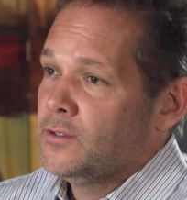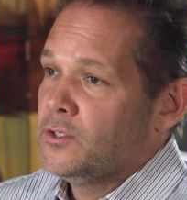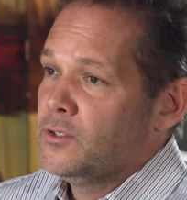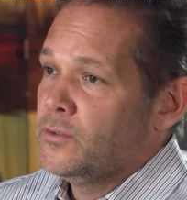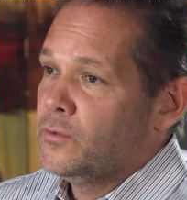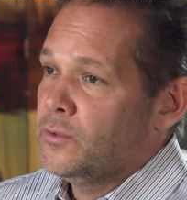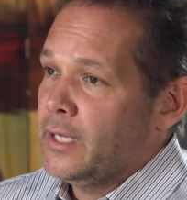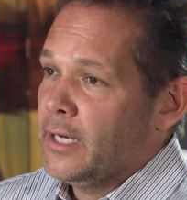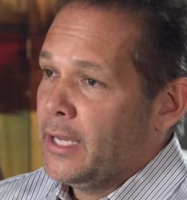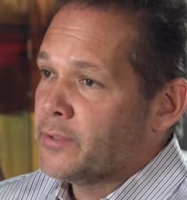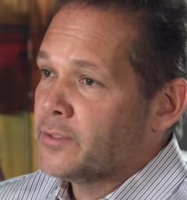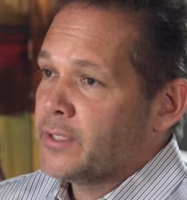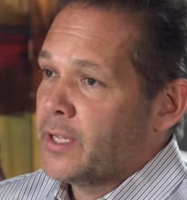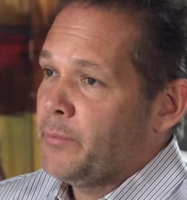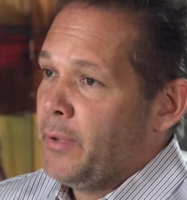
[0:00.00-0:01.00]
to an
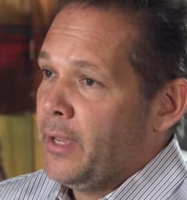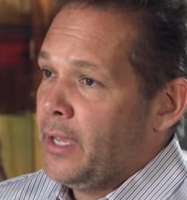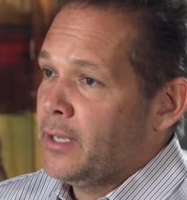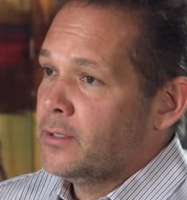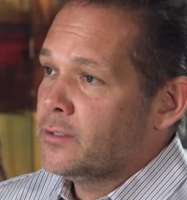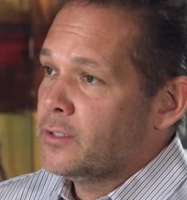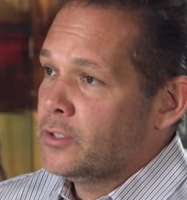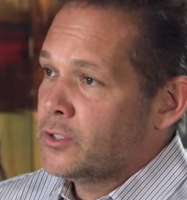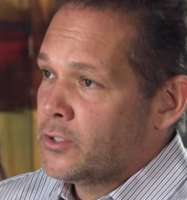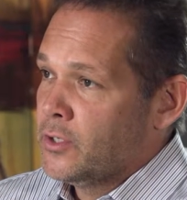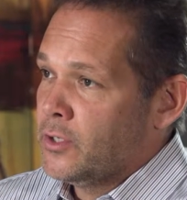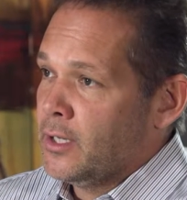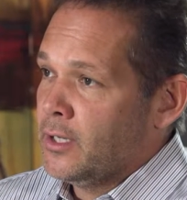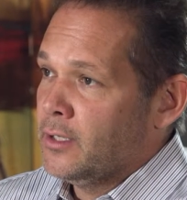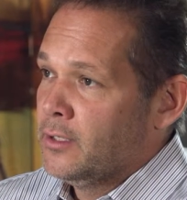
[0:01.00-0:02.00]
outside patent
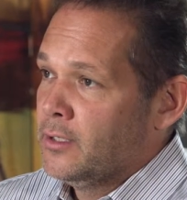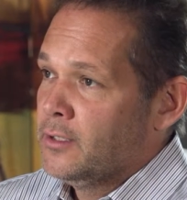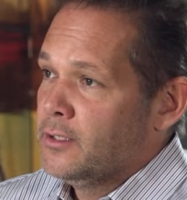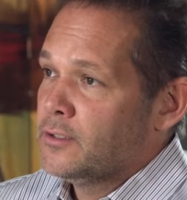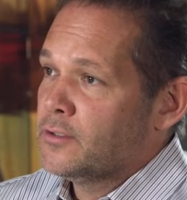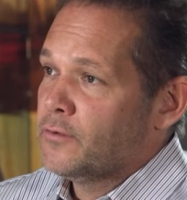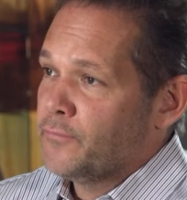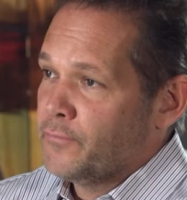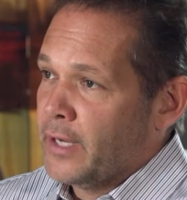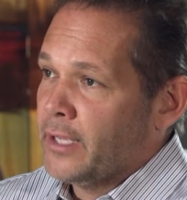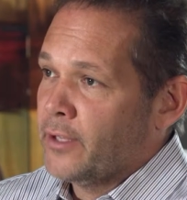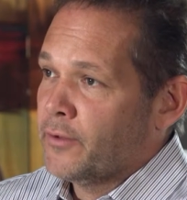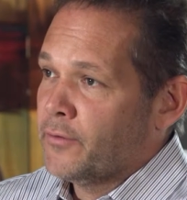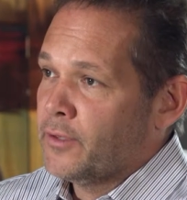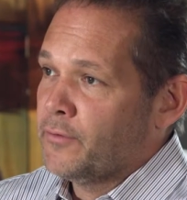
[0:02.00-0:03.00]
attorney to
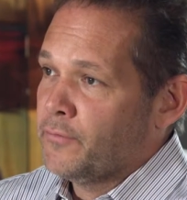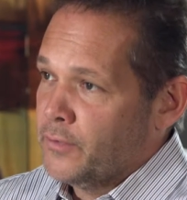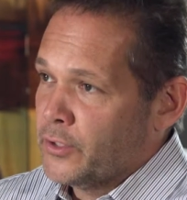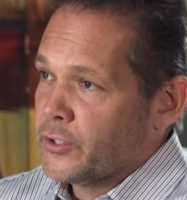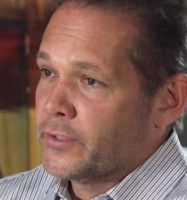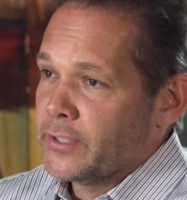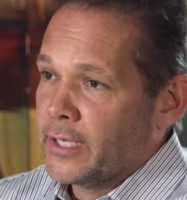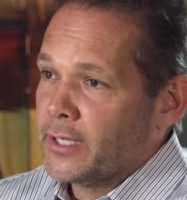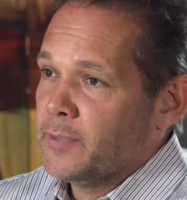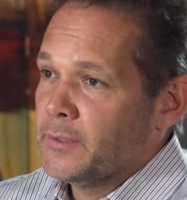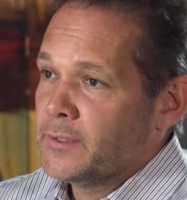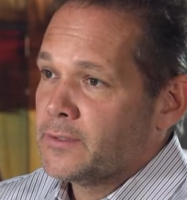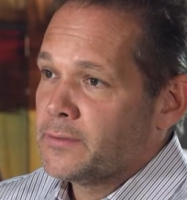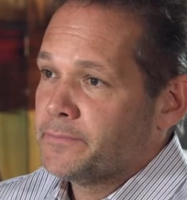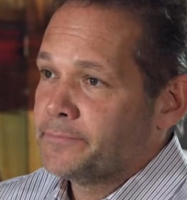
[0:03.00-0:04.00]
file the official
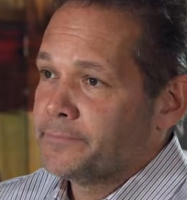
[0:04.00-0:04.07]
documents.